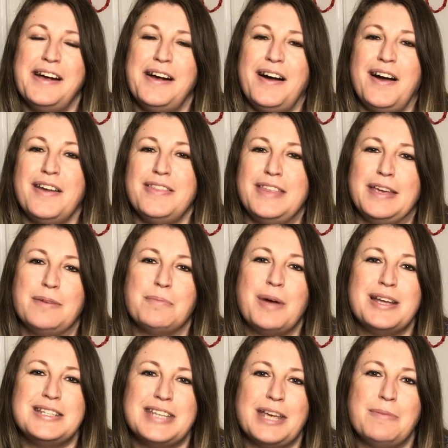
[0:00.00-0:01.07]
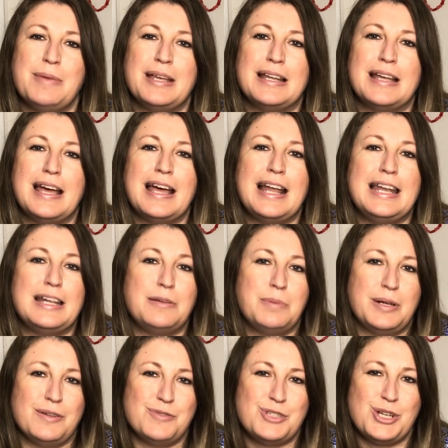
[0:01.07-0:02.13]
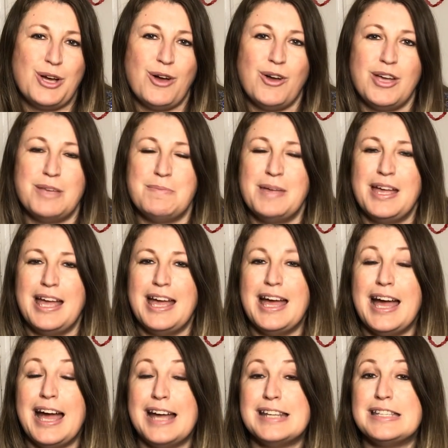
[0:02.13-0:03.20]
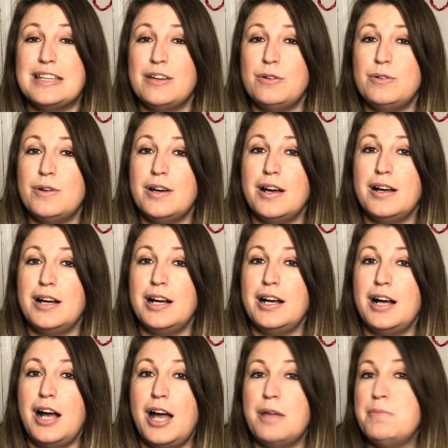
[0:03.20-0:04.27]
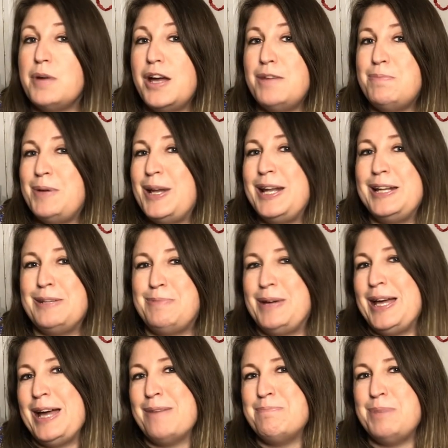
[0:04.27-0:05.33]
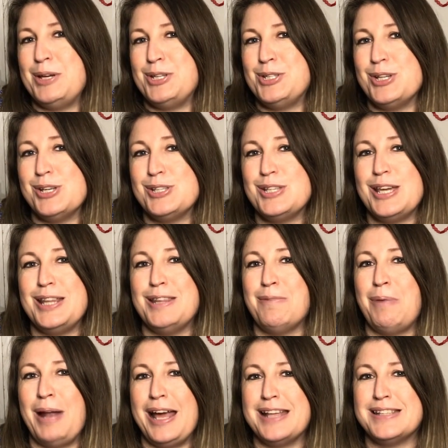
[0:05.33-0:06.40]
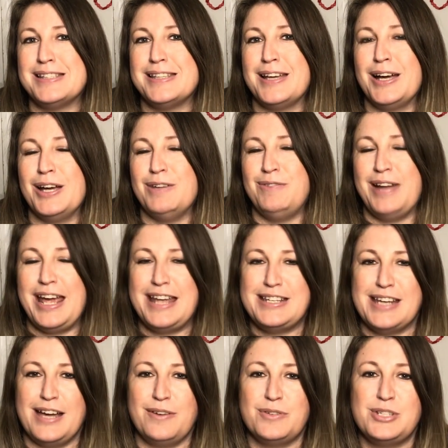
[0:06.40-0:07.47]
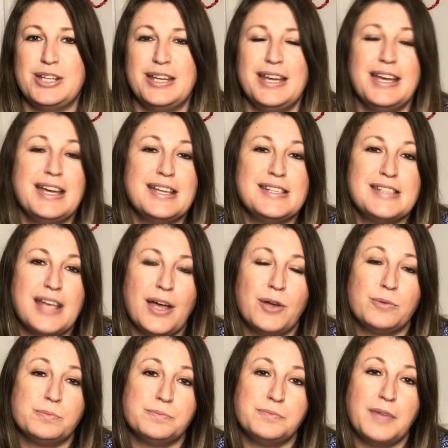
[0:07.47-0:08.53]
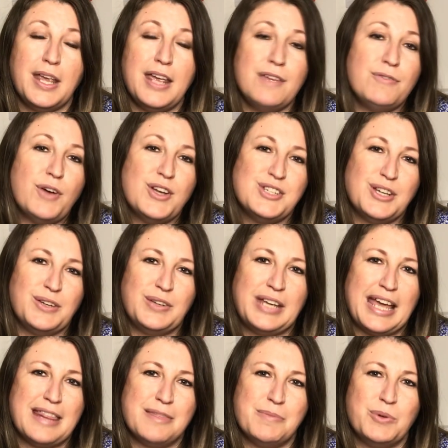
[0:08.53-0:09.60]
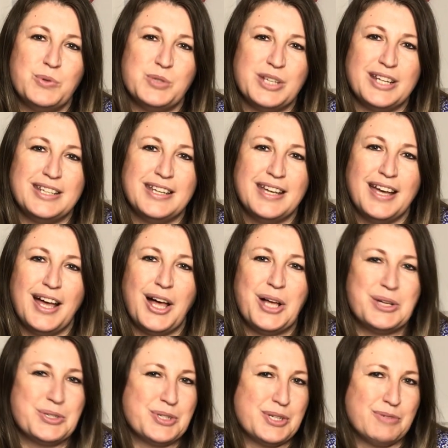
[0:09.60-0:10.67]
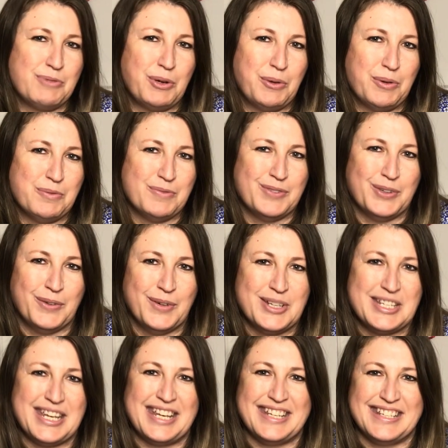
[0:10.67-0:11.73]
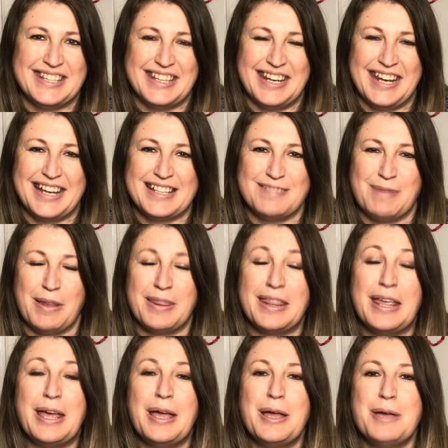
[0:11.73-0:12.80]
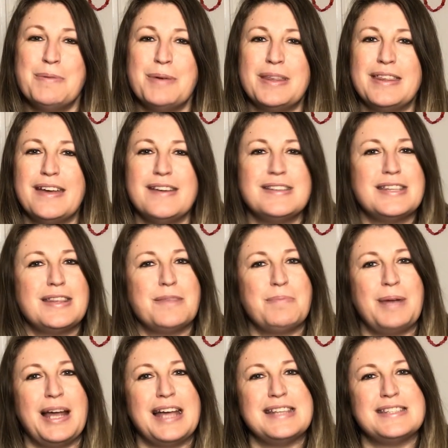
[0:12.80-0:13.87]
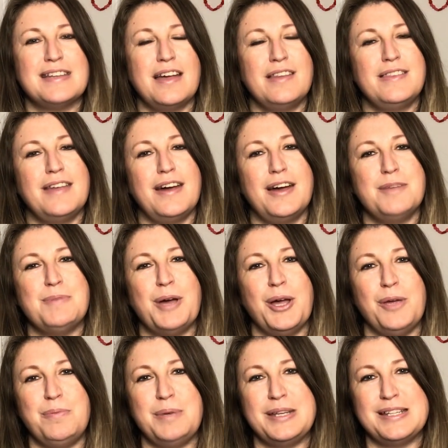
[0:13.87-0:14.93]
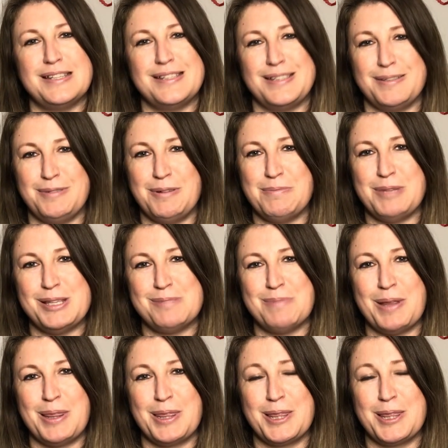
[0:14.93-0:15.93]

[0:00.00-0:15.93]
I think might take me a little bit of time, and so I might be a little bit ambitious in the plans that I've laid out. So if I don't get them all done, I'll just roll them forward into the next month. But those are the plans that I'm hoping to sew up this month.